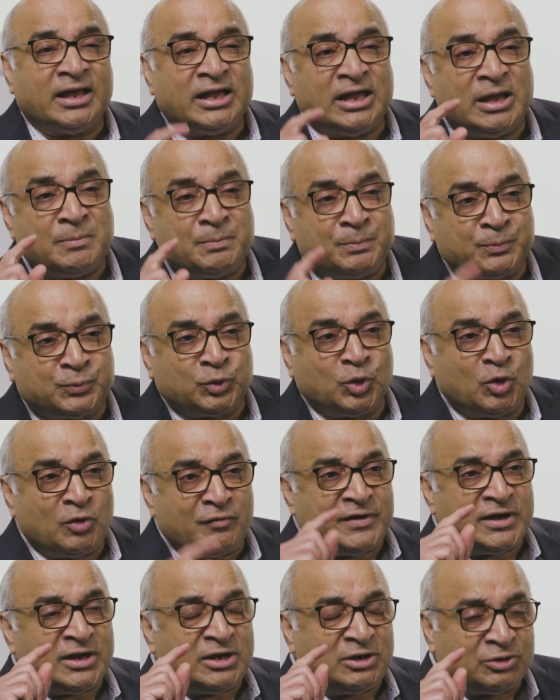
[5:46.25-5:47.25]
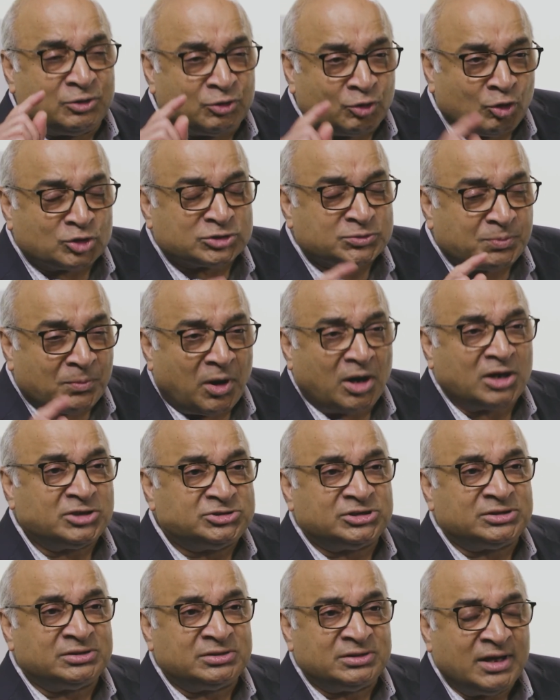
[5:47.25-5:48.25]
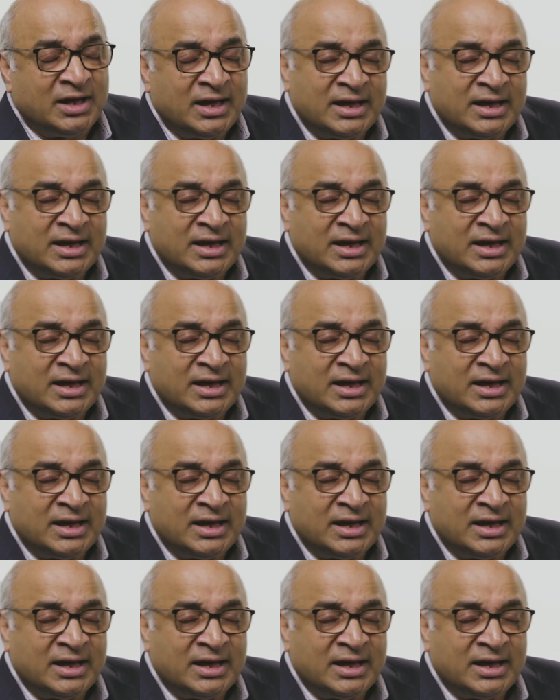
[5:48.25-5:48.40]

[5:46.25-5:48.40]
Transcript: Improving gross margin,